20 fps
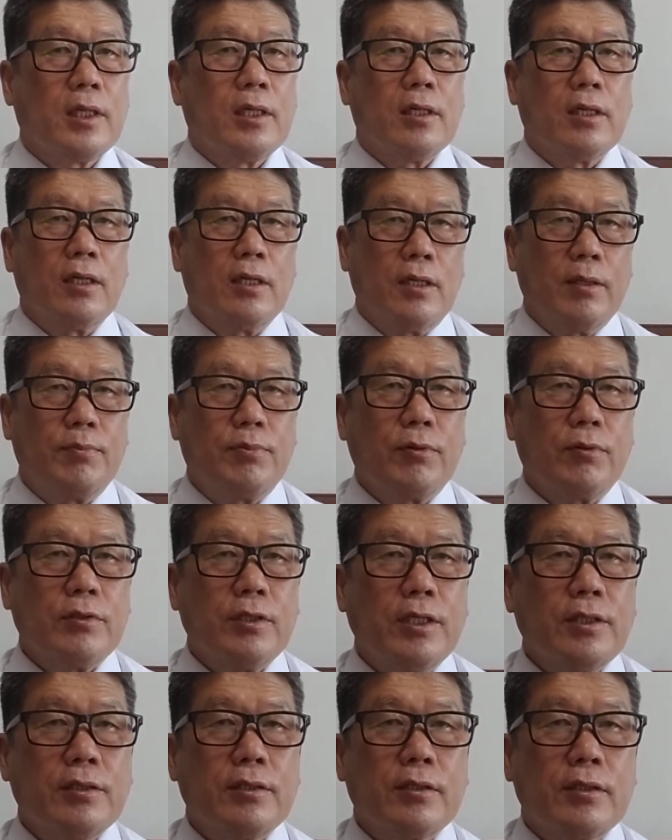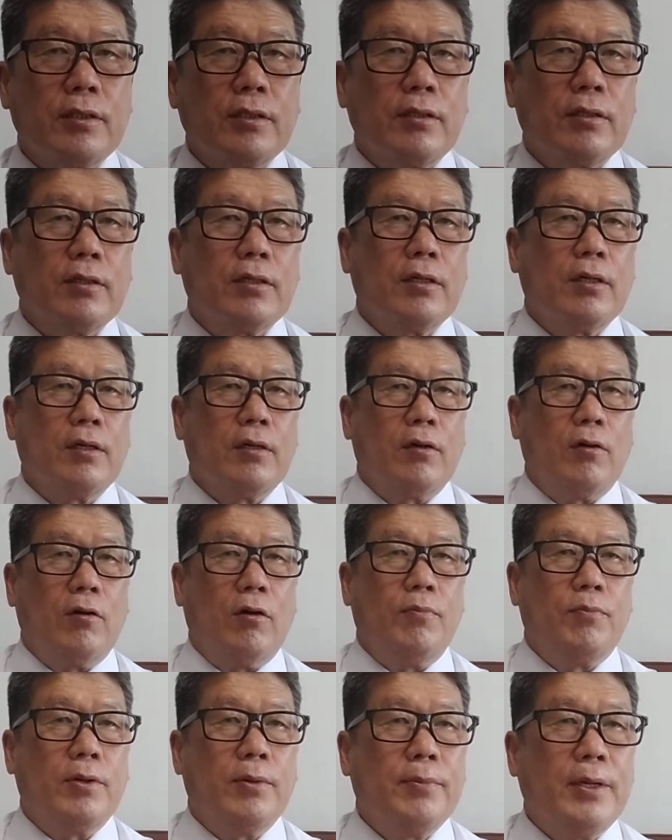The process
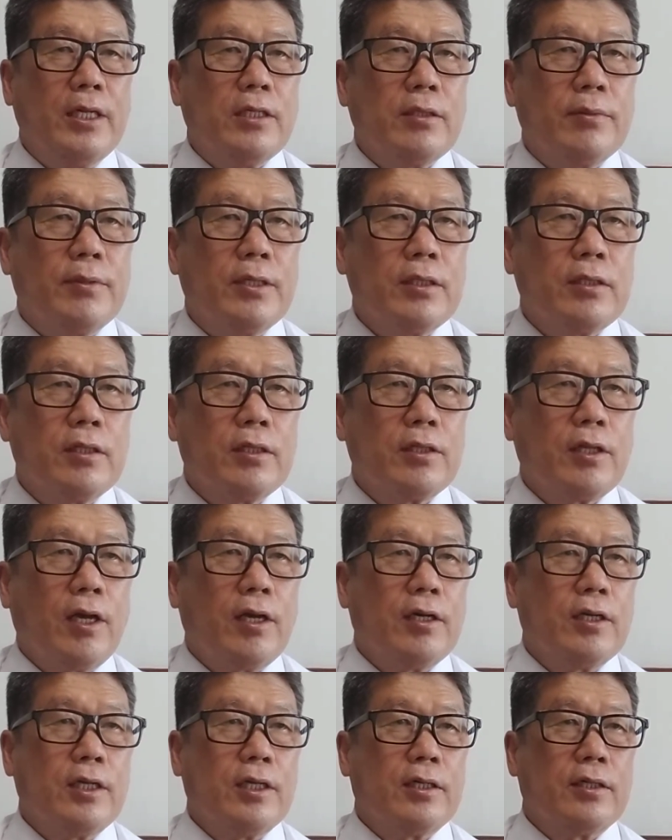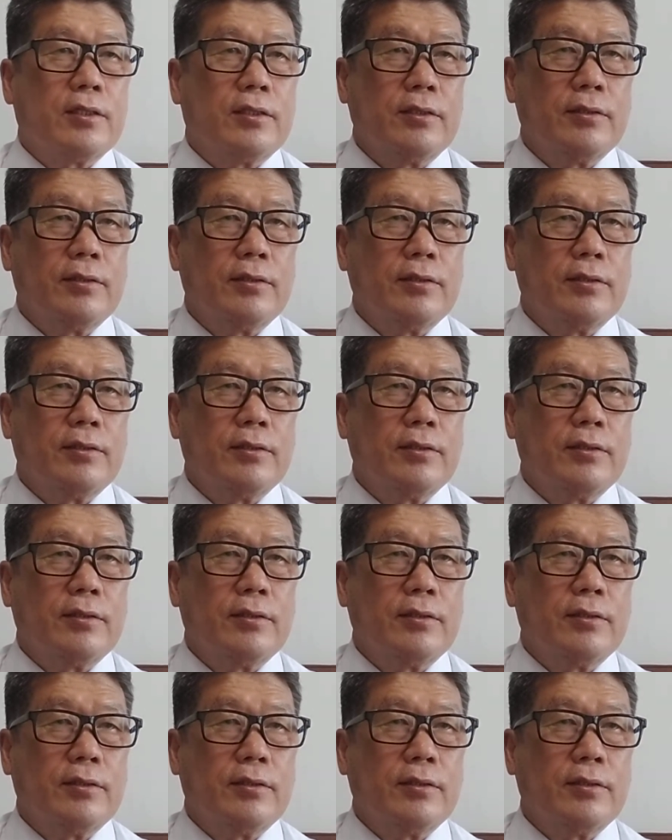of management technique